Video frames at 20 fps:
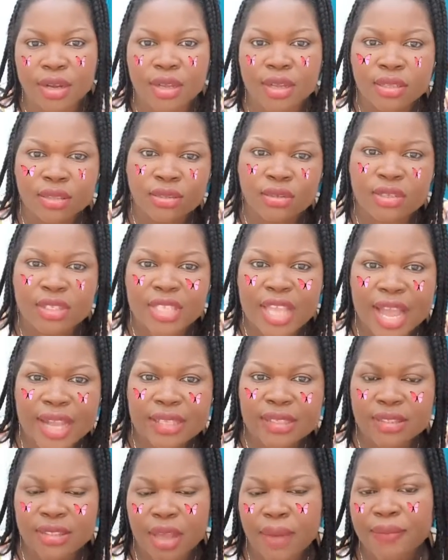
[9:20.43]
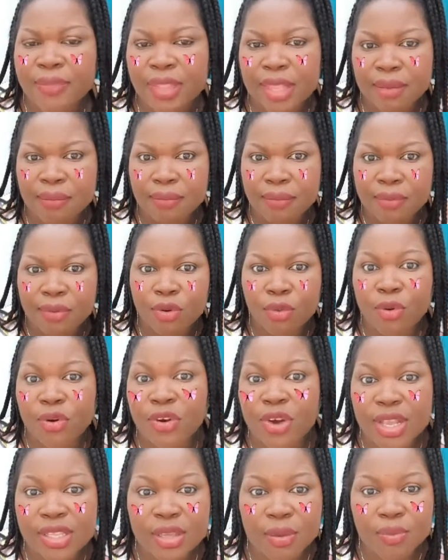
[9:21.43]
To start something,
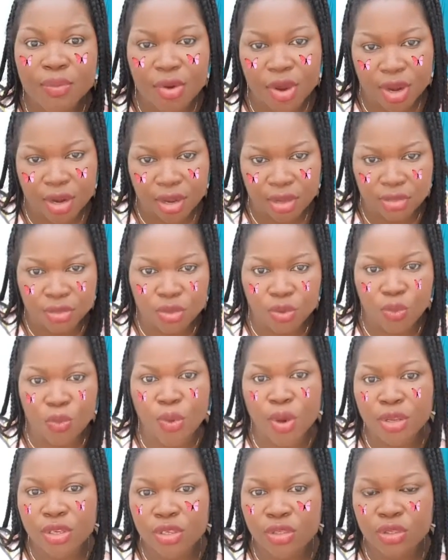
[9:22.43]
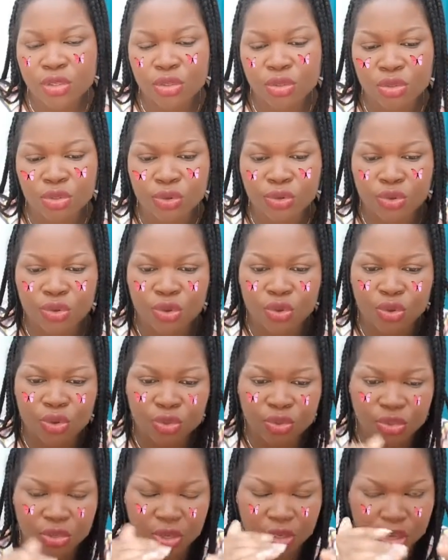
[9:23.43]
create a product. So what do? You
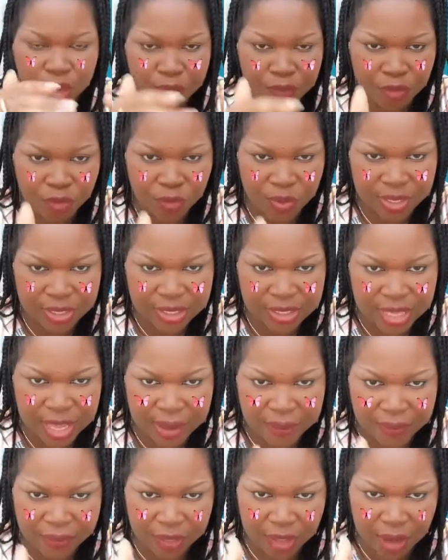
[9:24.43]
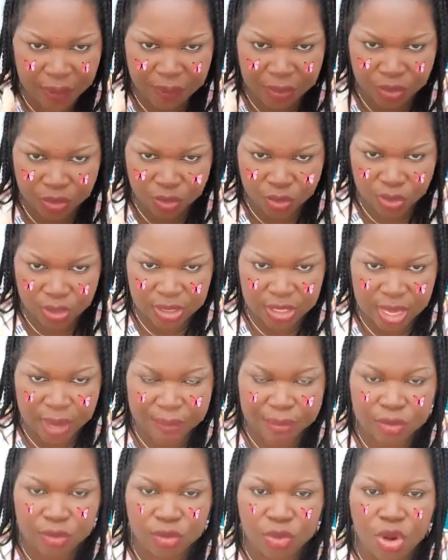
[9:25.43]
use your number one step, number two
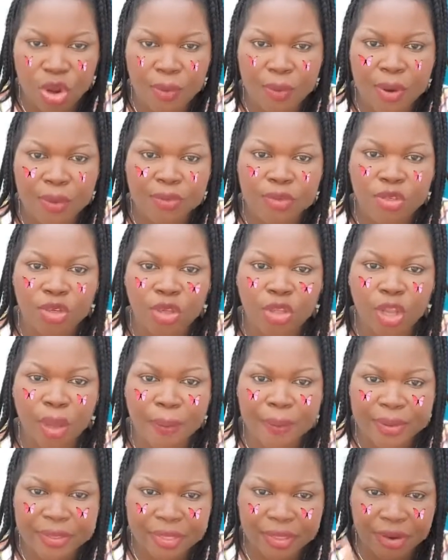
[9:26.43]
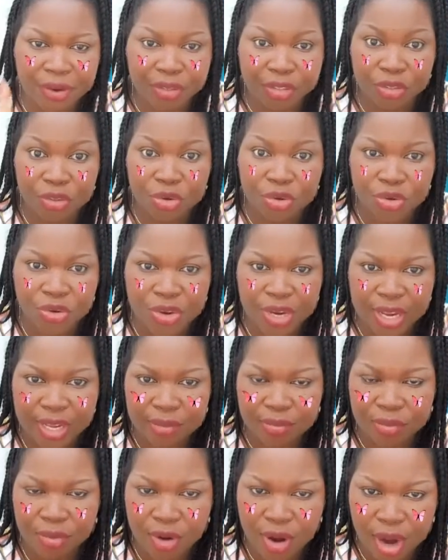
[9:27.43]
step to come up to your number three to
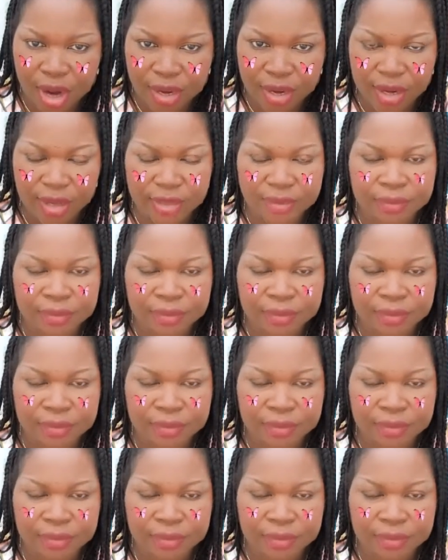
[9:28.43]
create product.